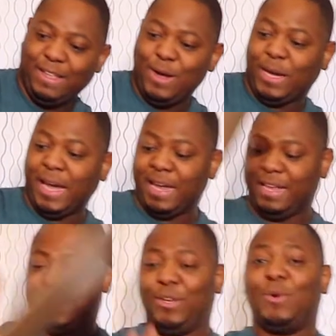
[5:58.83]
Okay,
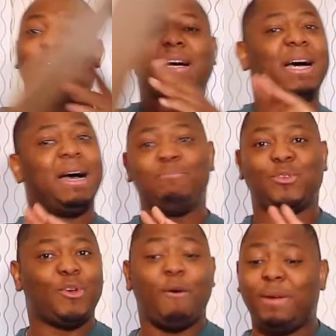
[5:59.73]
so I'm
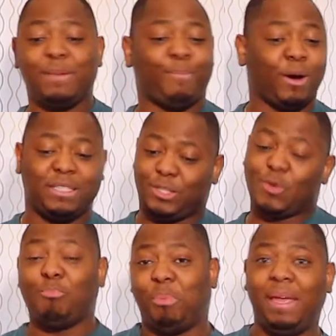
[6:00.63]
sorry the box is so
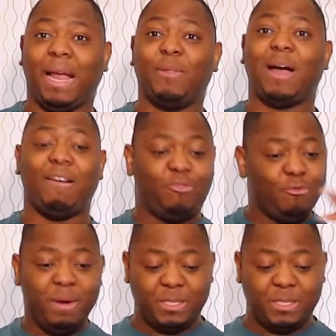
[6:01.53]
big. I don't have too